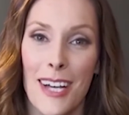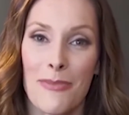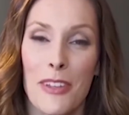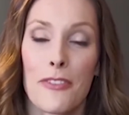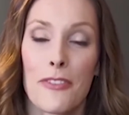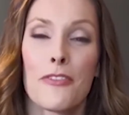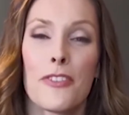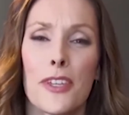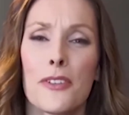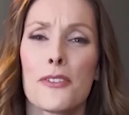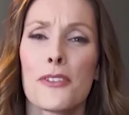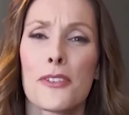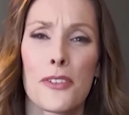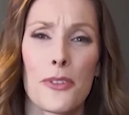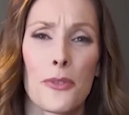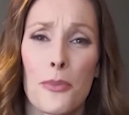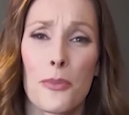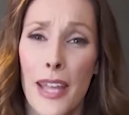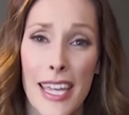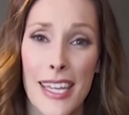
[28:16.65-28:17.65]
It feels
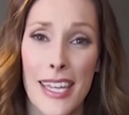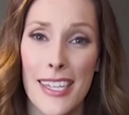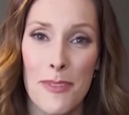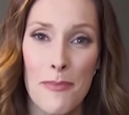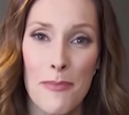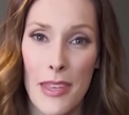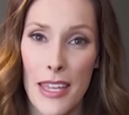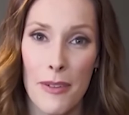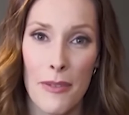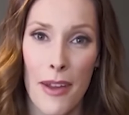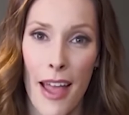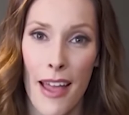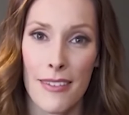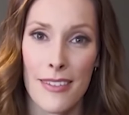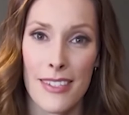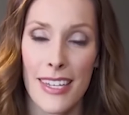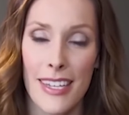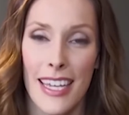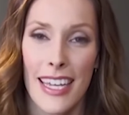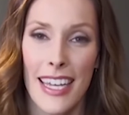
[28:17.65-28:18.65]
great to be
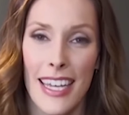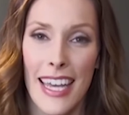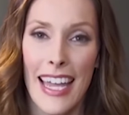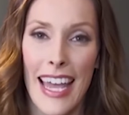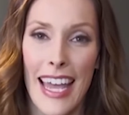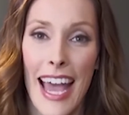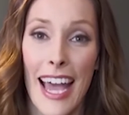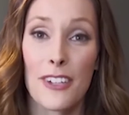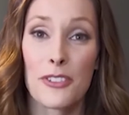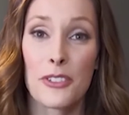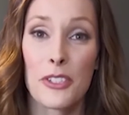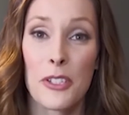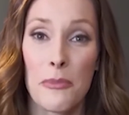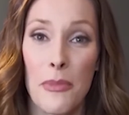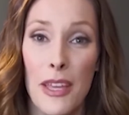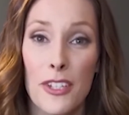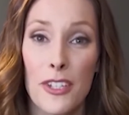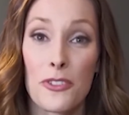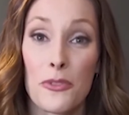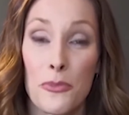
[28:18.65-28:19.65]
around, and it actually
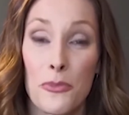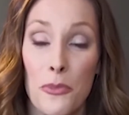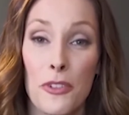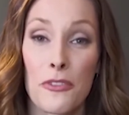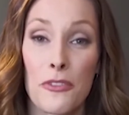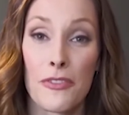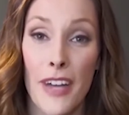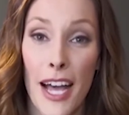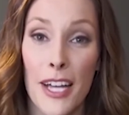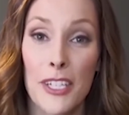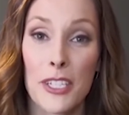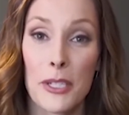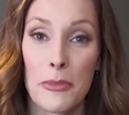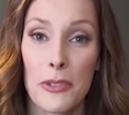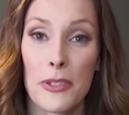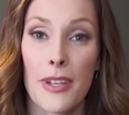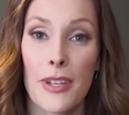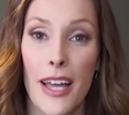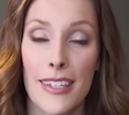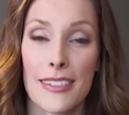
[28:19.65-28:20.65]
makes you more
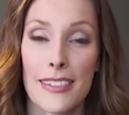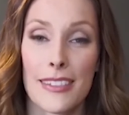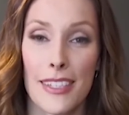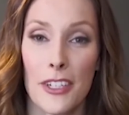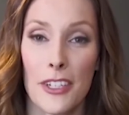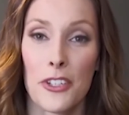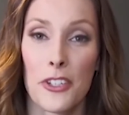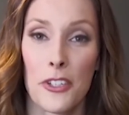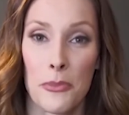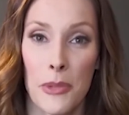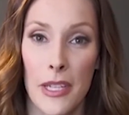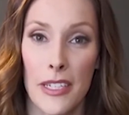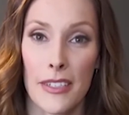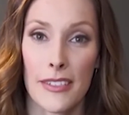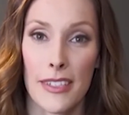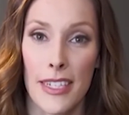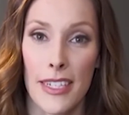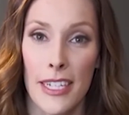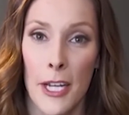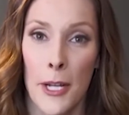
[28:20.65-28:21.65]
valuable as a human.
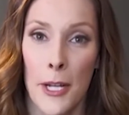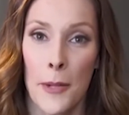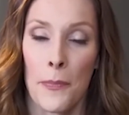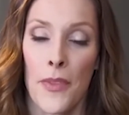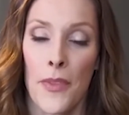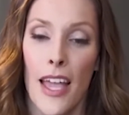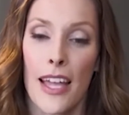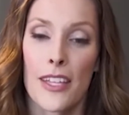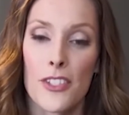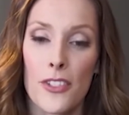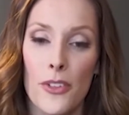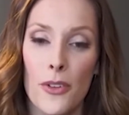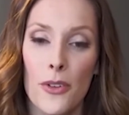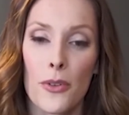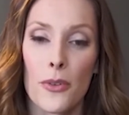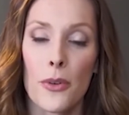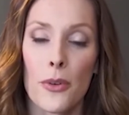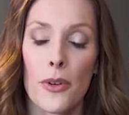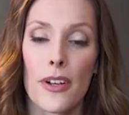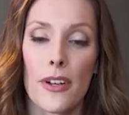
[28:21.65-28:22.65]
And
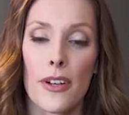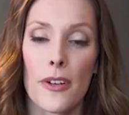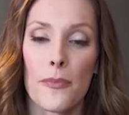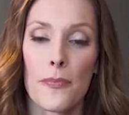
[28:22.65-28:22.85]
so